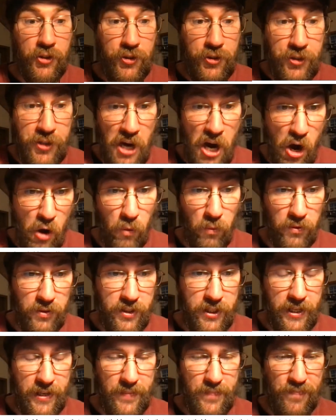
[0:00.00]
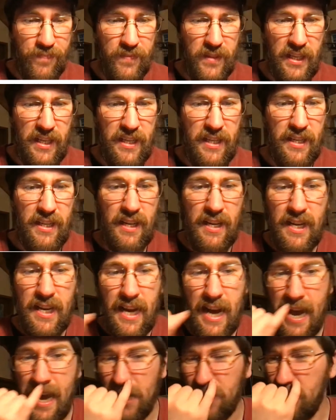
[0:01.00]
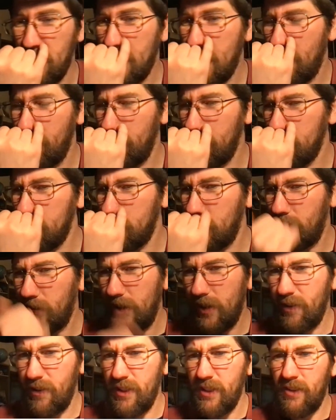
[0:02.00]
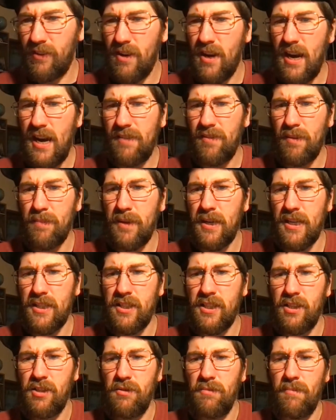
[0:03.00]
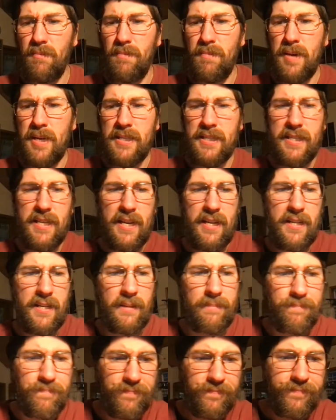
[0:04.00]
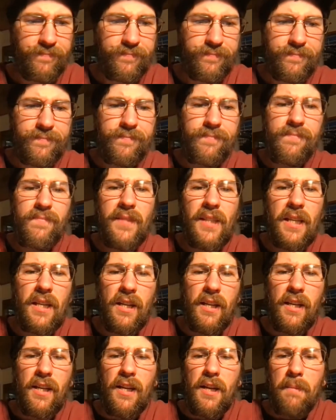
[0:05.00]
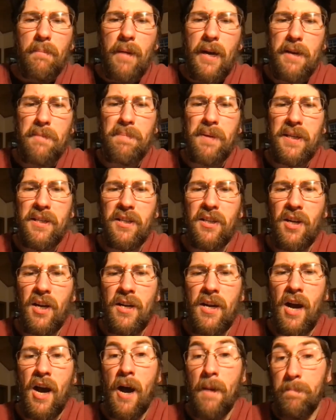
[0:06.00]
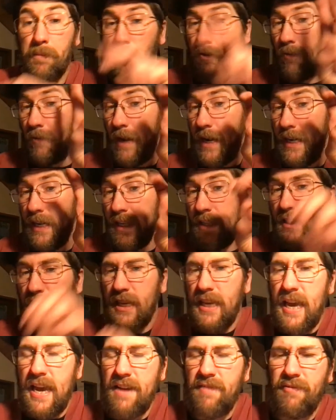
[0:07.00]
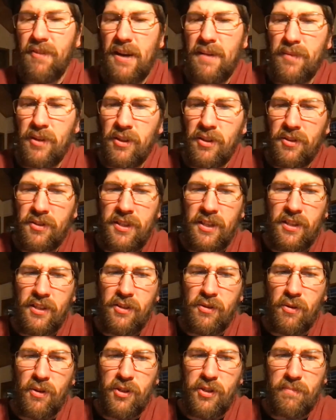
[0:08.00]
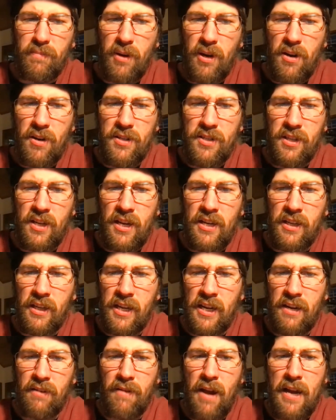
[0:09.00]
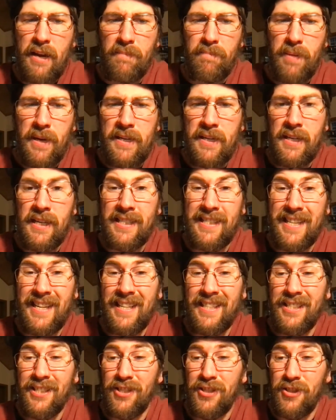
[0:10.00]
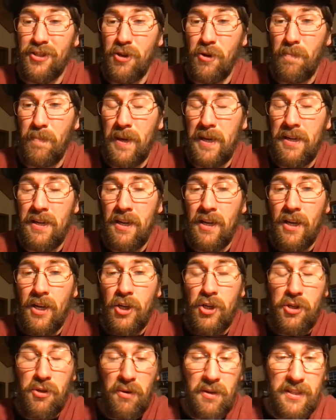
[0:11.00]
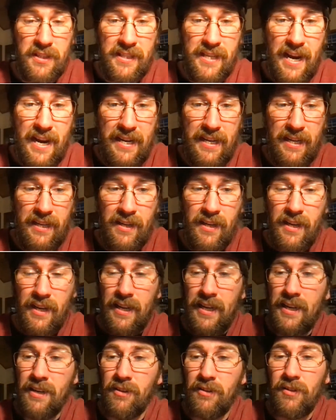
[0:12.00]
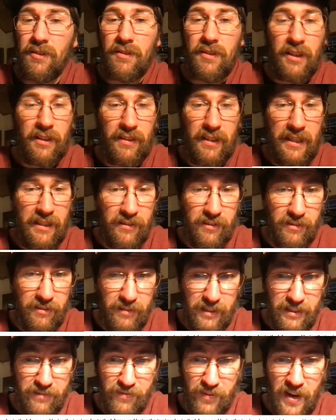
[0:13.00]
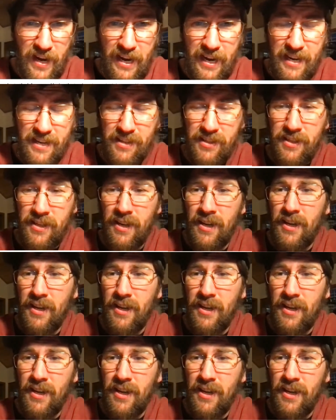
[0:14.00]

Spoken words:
Don't. I actually covered this earlier in the live. I'm guessing you missed it. My opinion on upgrading the K-frame and losing the torsion bars and getting rack and pinion is that it's stupid, short-sighted, ill-advised,